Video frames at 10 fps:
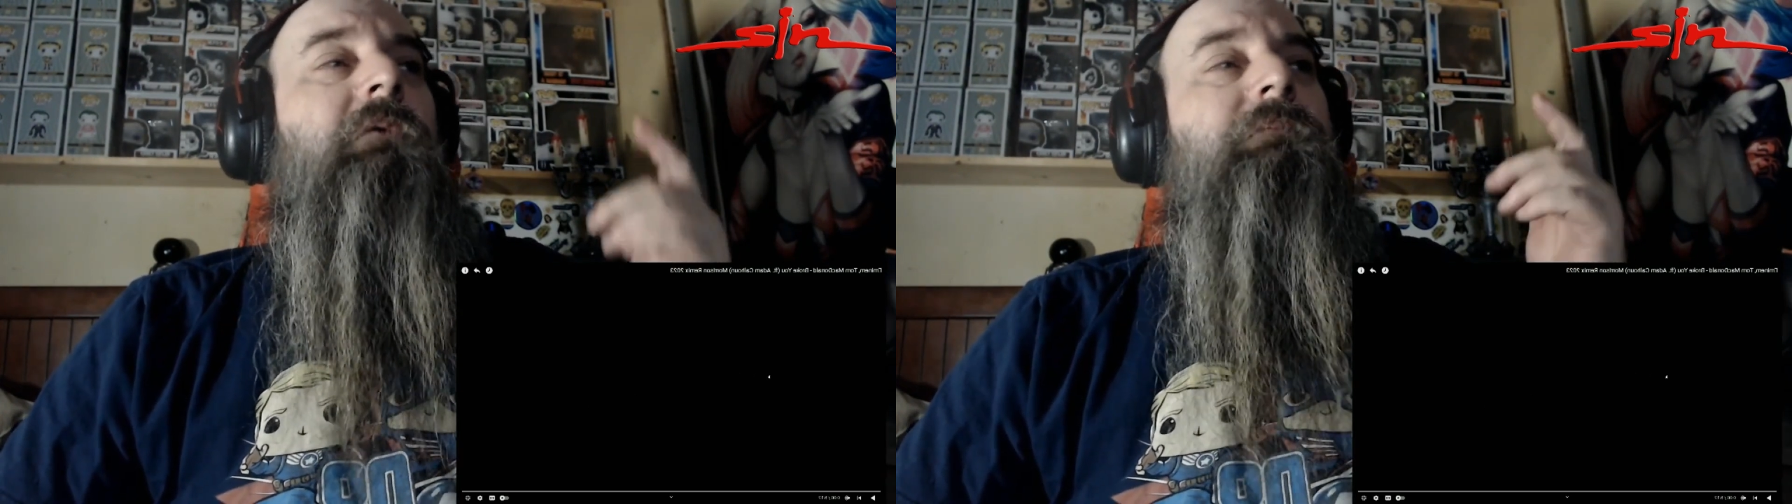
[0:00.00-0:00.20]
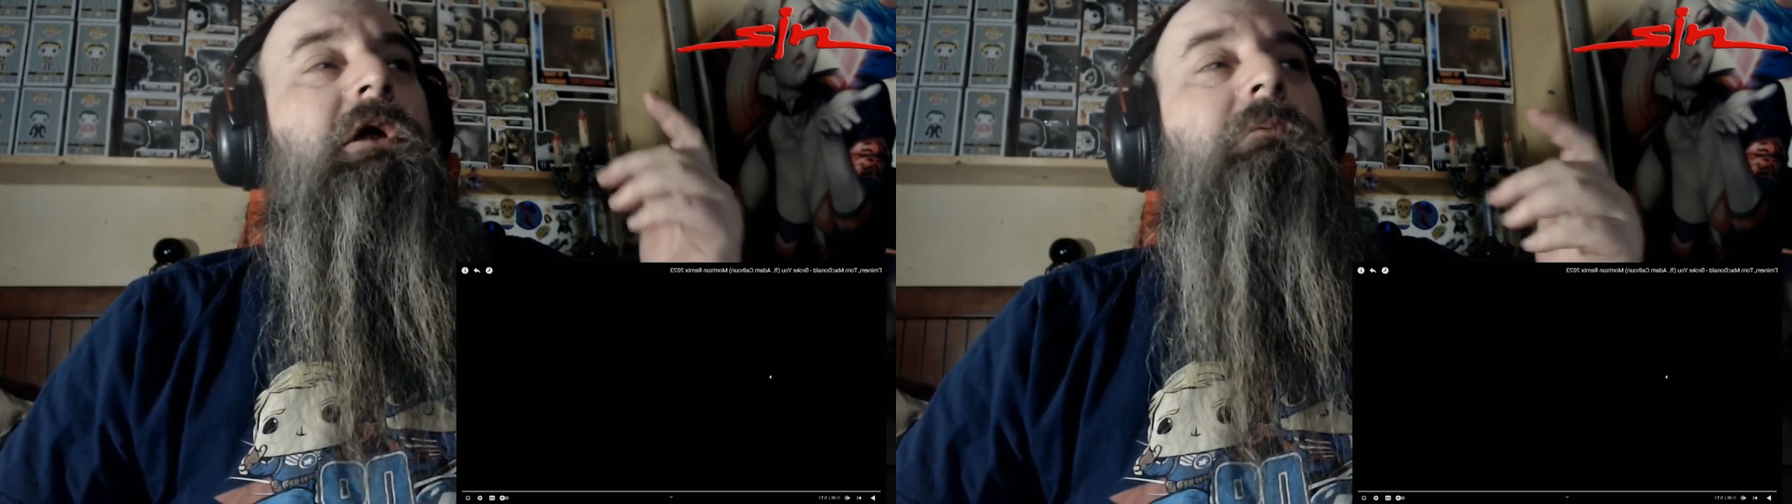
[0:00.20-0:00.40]

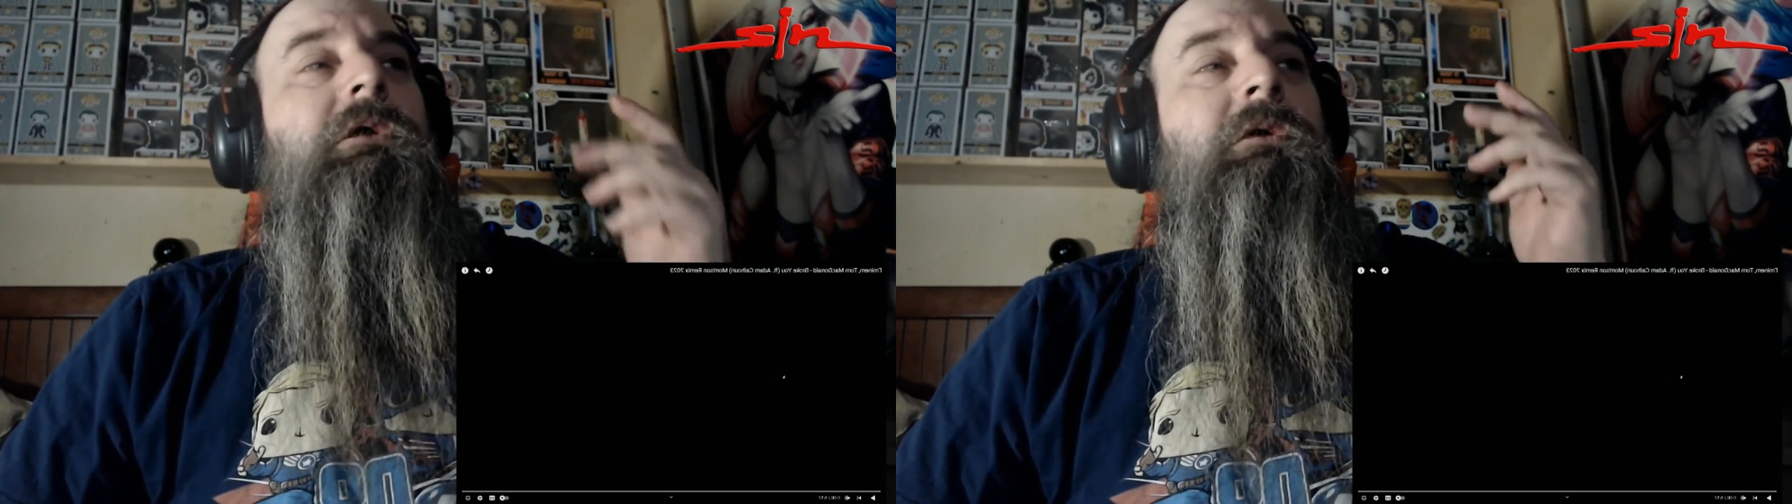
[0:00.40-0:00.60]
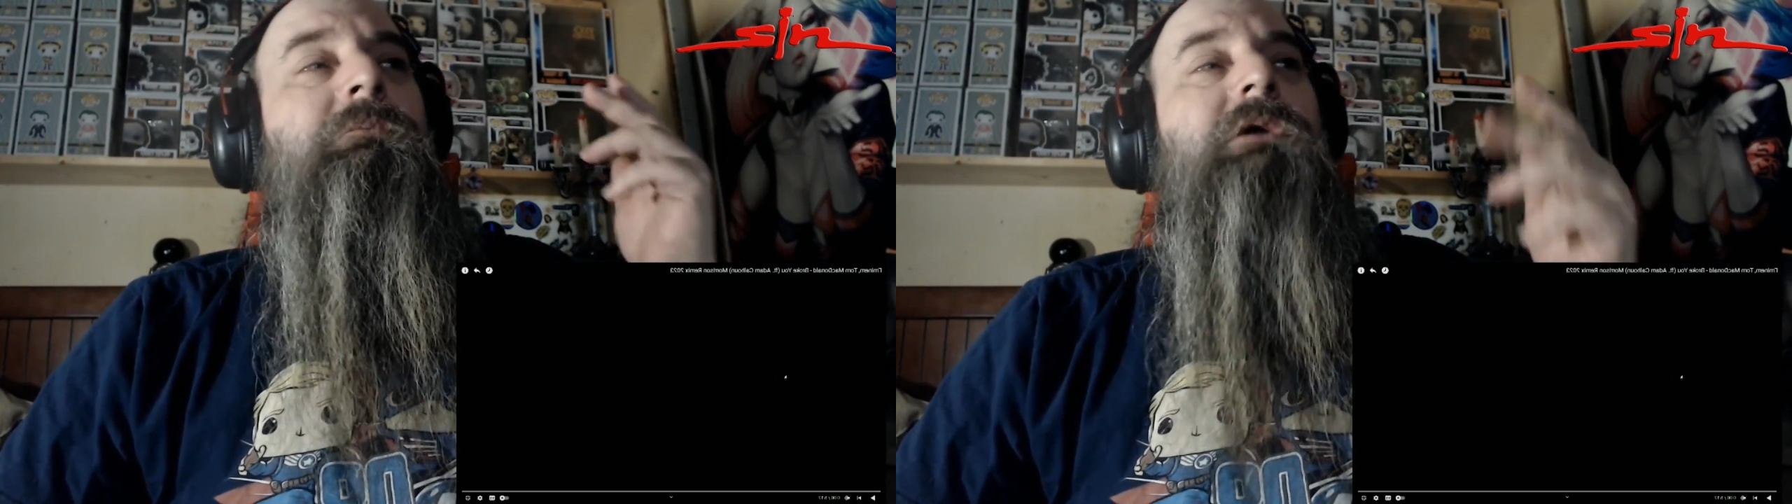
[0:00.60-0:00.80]

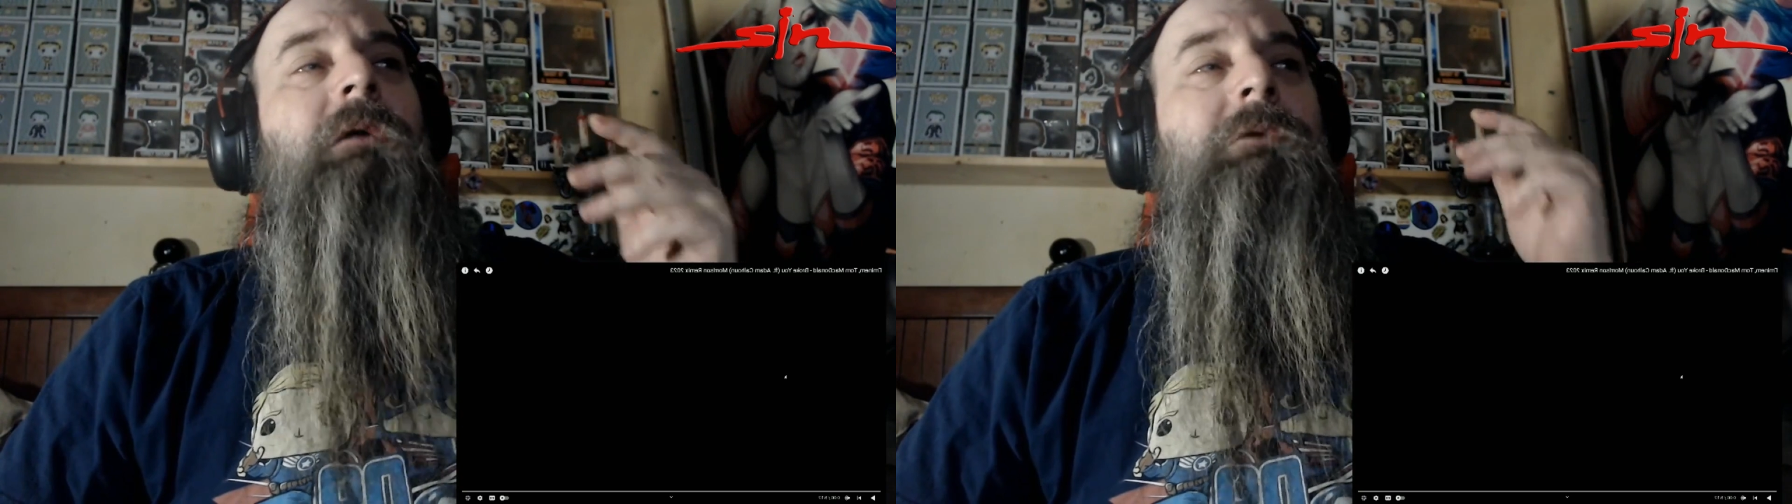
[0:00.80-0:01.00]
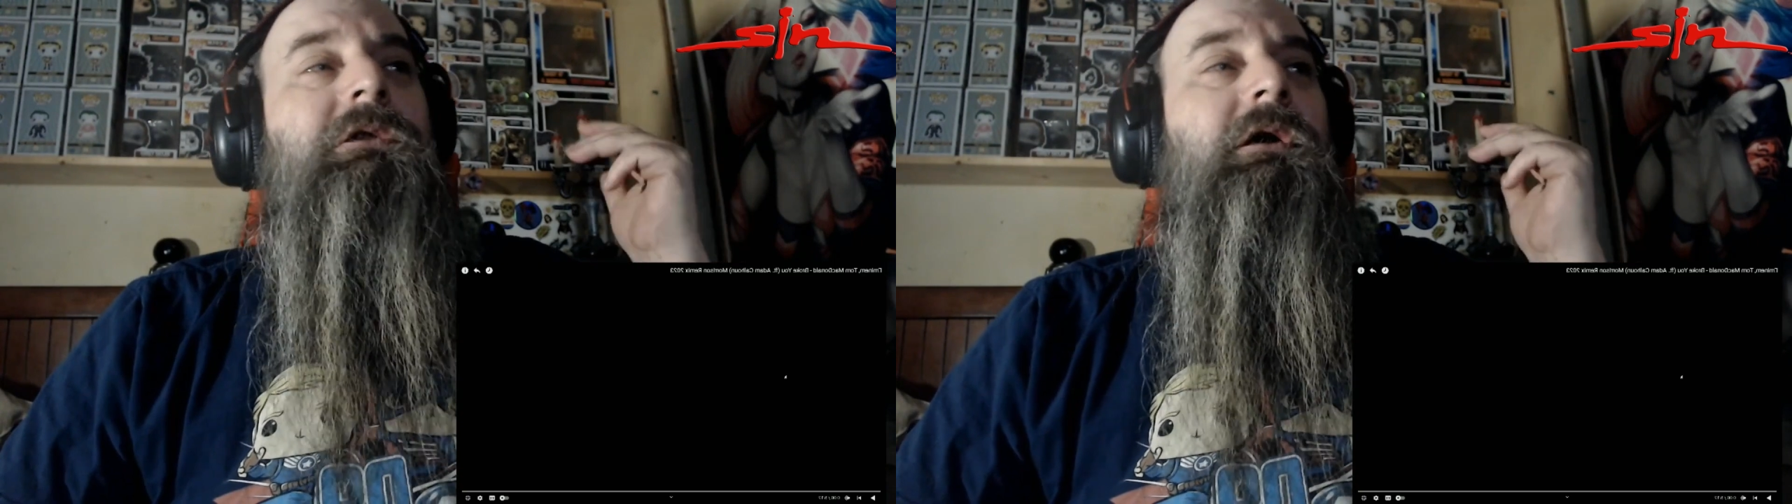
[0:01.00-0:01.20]
Eminem, Tom
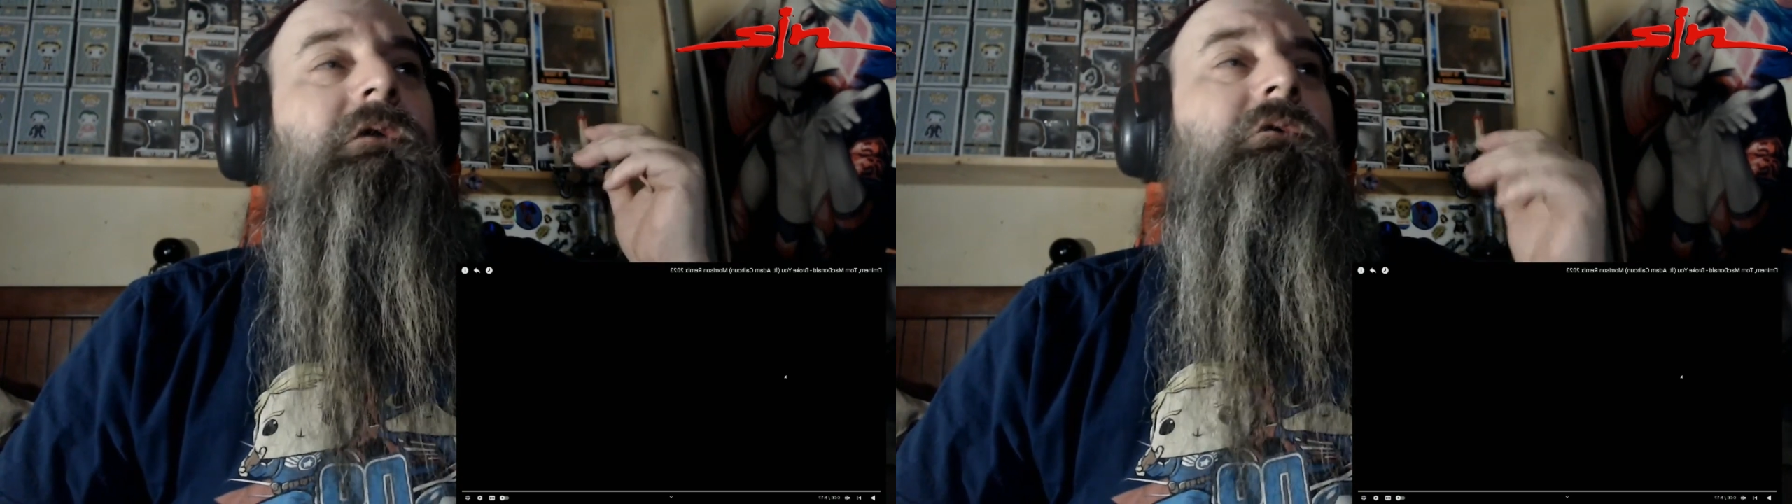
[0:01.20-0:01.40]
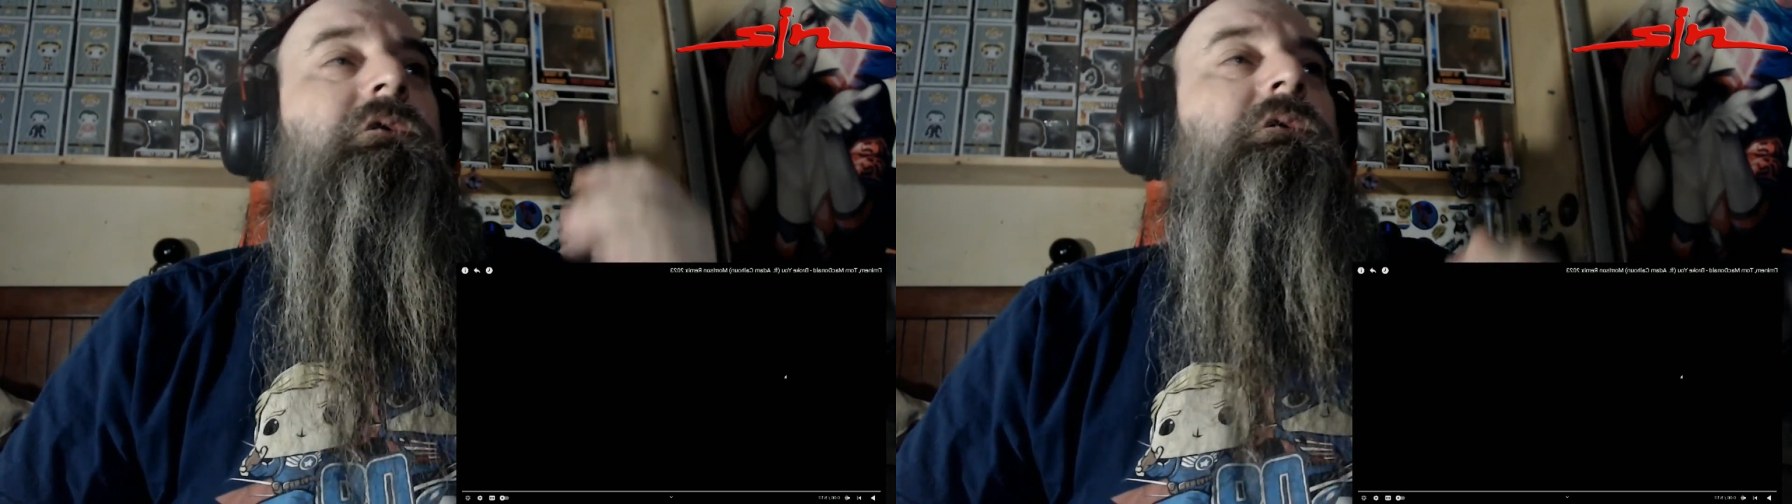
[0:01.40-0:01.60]
MacDonald,